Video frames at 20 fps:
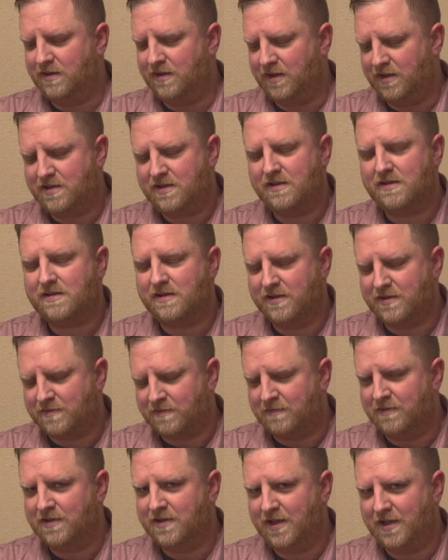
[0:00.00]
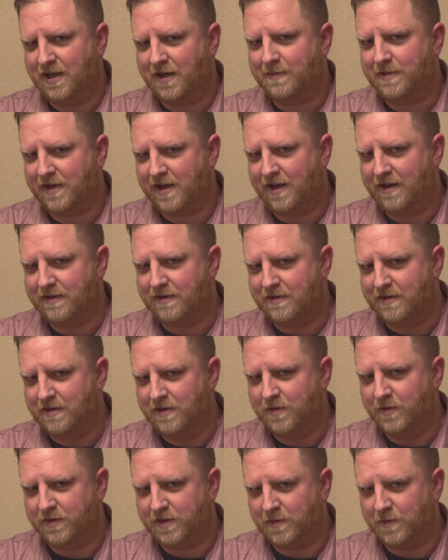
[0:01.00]
it's just it's really complicated to
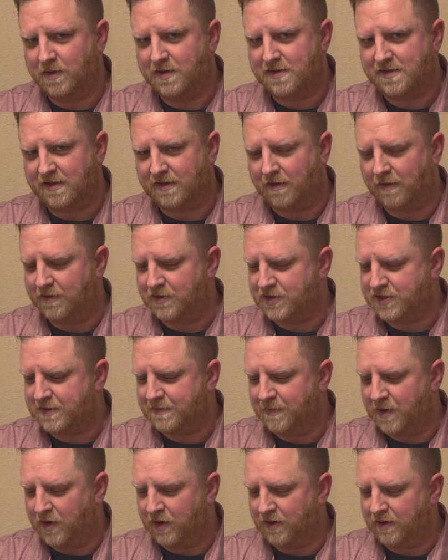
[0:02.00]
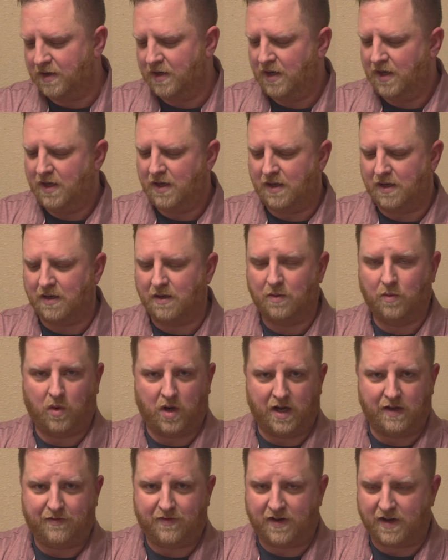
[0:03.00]
do with the ones that aren't smart uh,
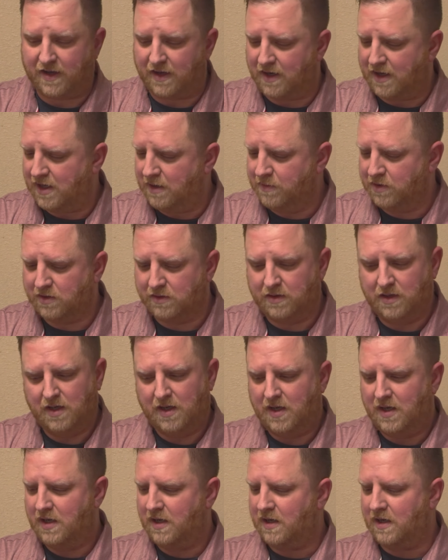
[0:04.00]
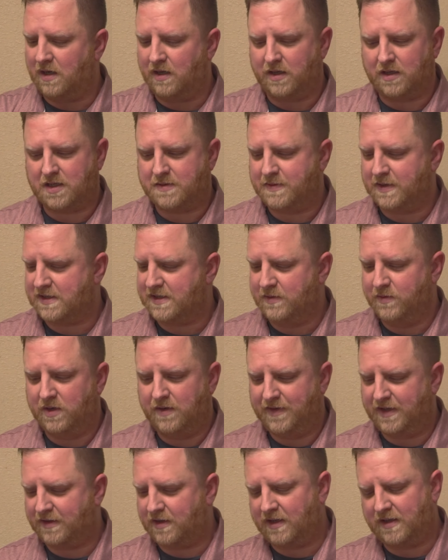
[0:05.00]
wi-fi enabled uh, especially when
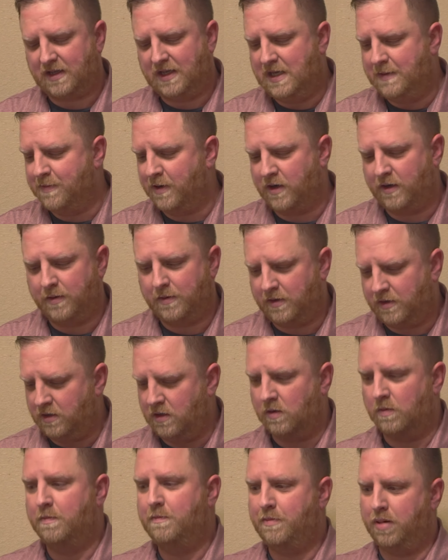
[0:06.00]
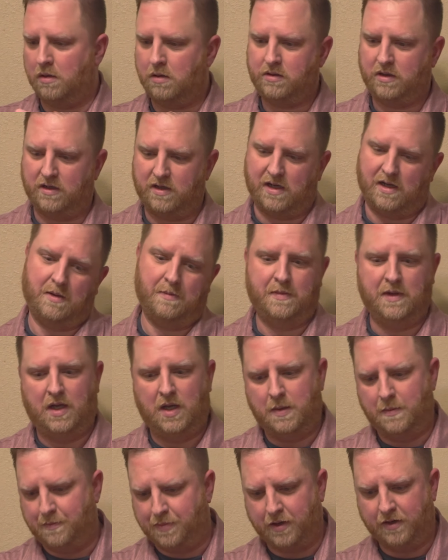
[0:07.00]
you have to keep on you know pulling it
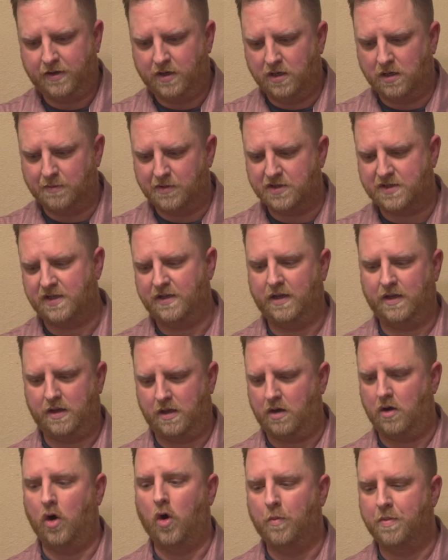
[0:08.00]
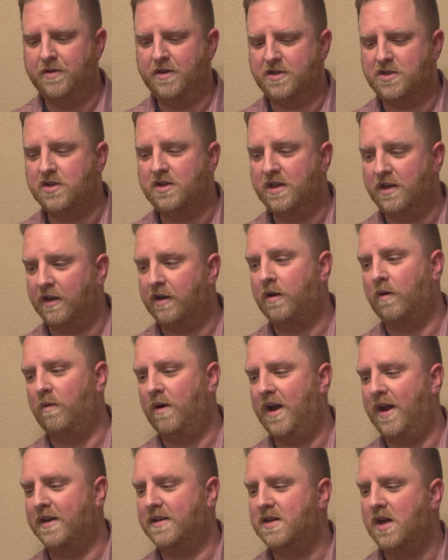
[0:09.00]
up putting your numbers in and hoping that you get it
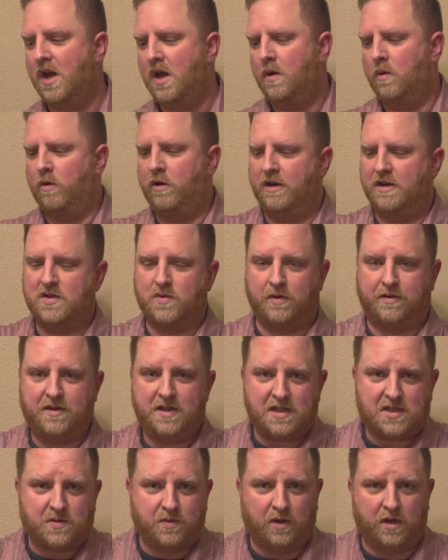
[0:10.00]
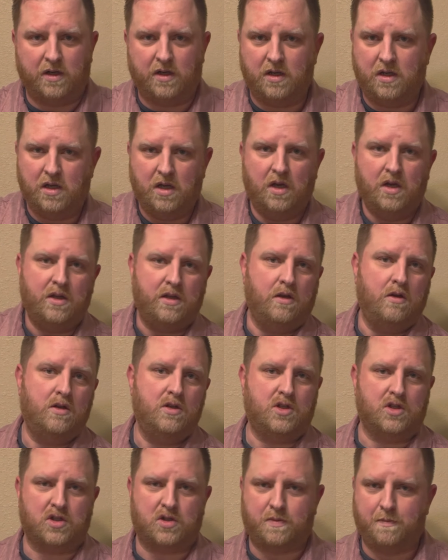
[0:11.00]
correct whereas with this one you can
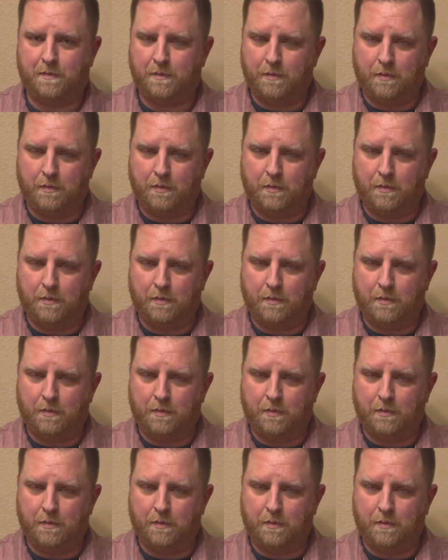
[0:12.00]
just